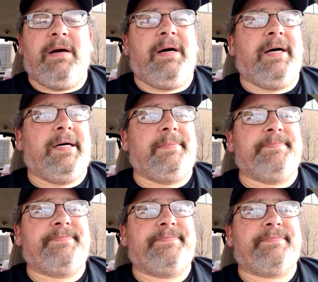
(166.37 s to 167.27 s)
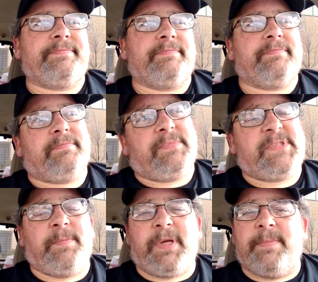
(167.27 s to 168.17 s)
Um,
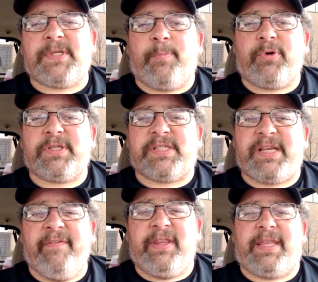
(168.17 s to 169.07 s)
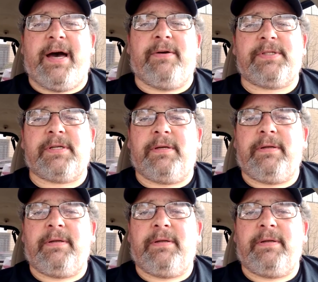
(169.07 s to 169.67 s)
Sometimes upwards of 7,000,